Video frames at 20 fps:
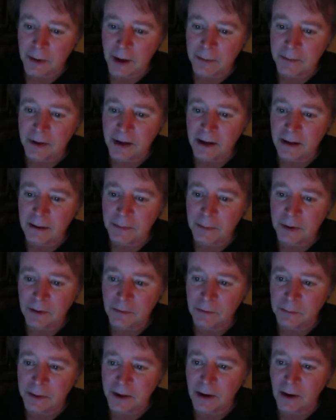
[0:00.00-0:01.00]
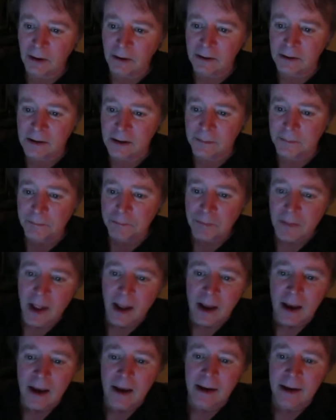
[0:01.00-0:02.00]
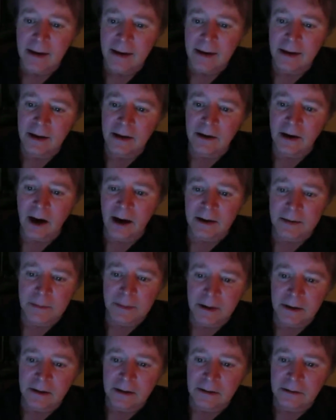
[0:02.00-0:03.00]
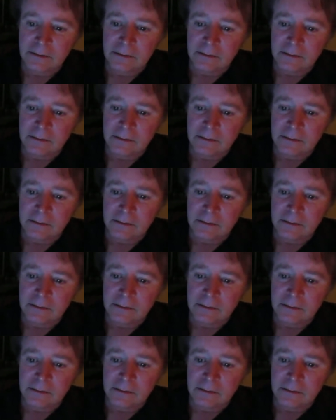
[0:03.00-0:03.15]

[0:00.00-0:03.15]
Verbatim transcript: I'm thinking the book will be called uh, Keter Othman,